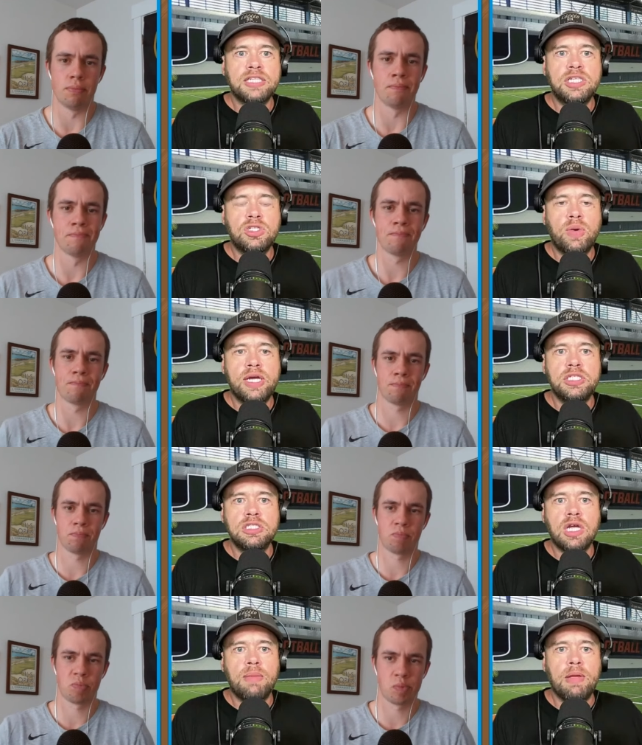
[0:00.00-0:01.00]
Speaker 1: mm.
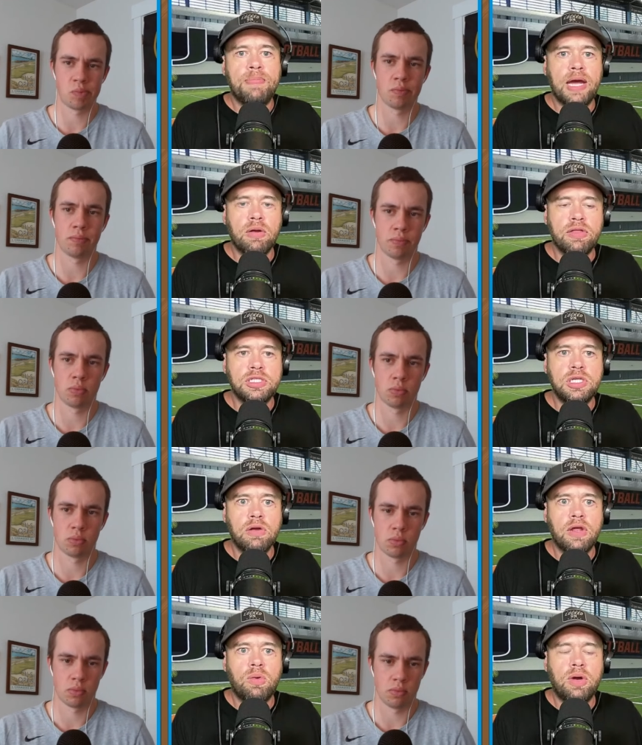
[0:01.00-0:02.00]
situation is going to be better this
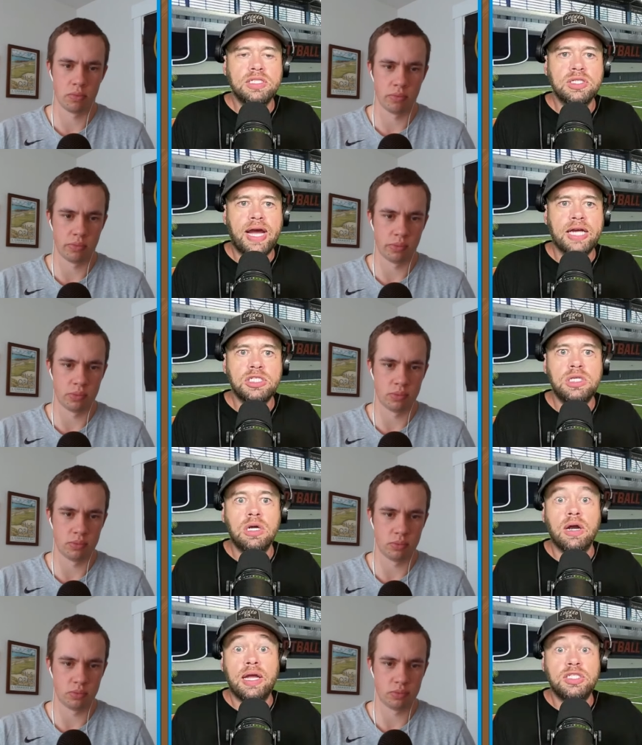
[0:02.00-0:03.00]
year than it was last
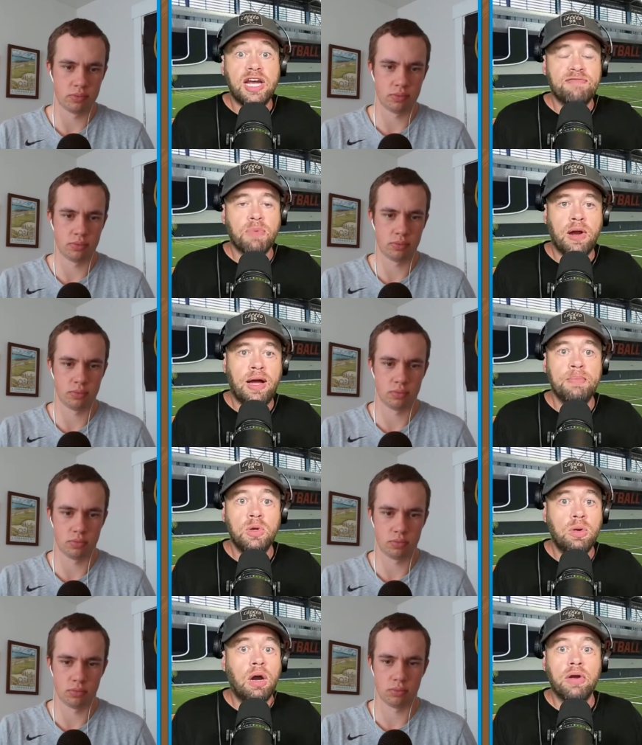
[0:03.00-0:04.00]
year. And Jeff Brohm,
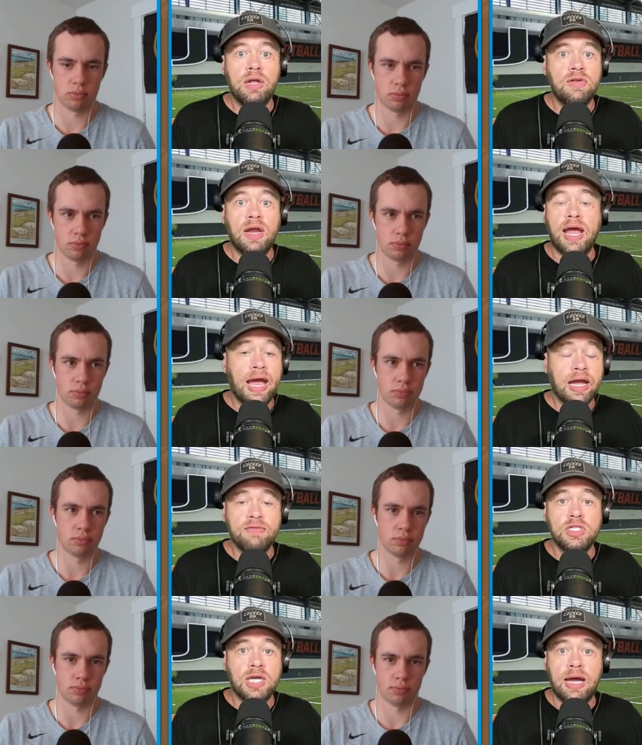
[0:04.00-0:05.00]
who already did a heck
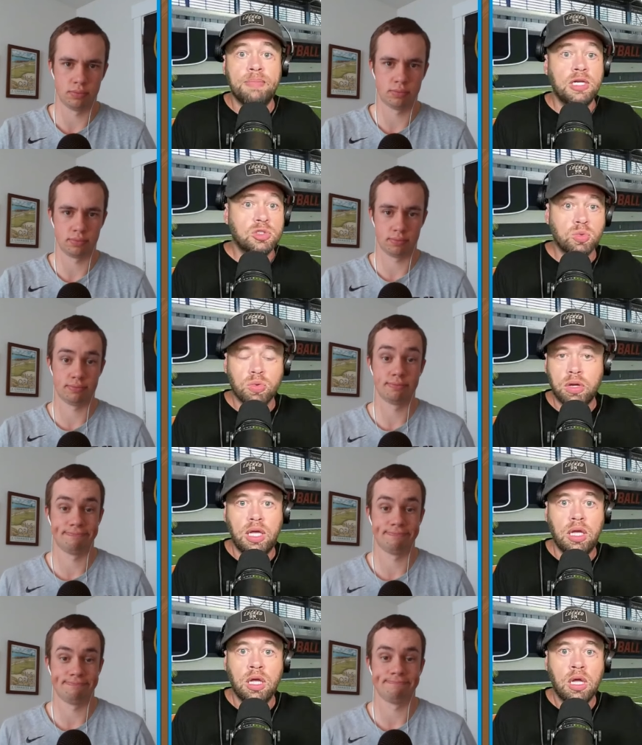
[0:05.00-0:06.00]
of a job in his
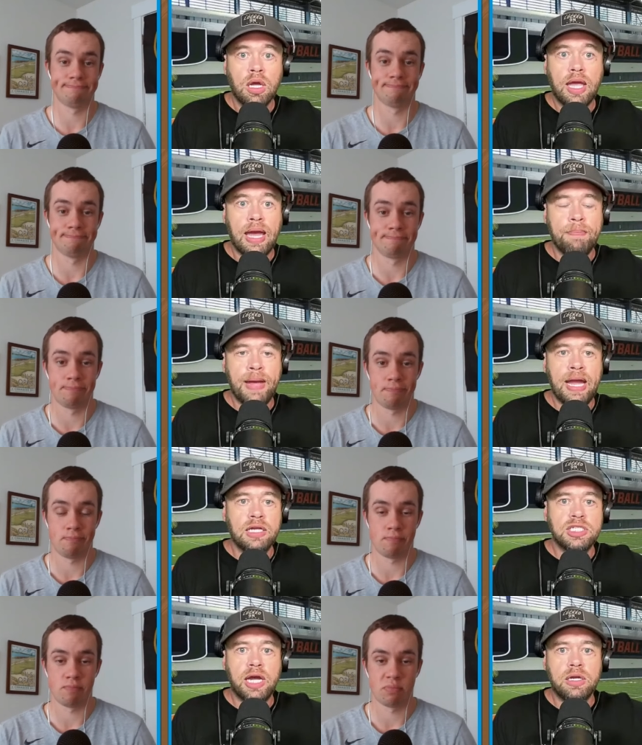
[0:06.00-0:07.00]
rookie
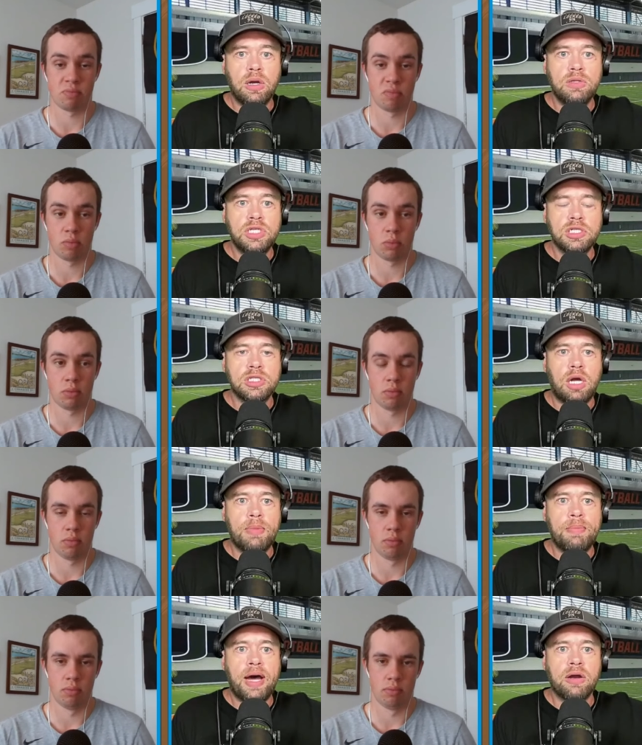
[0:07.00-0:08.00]
campaign as head coach at his
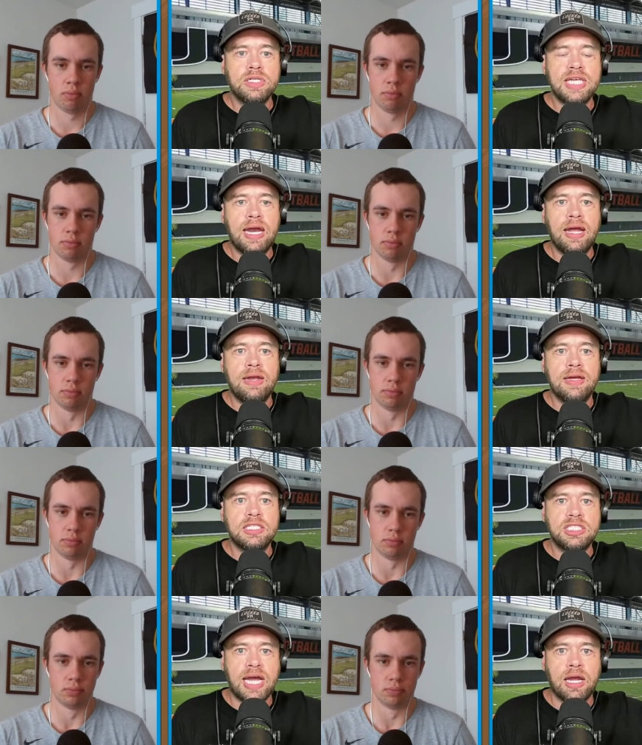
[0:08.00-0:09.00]
alma mater is heading into
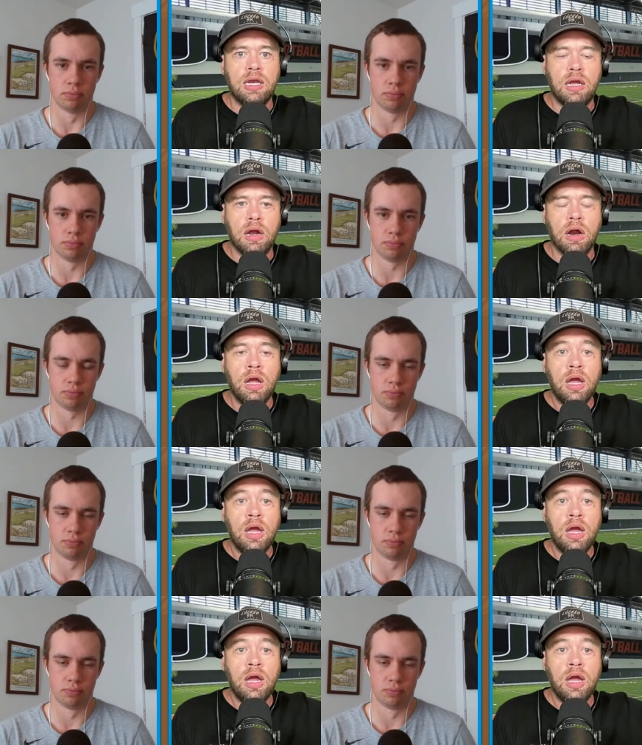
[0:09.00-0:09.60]
his second year.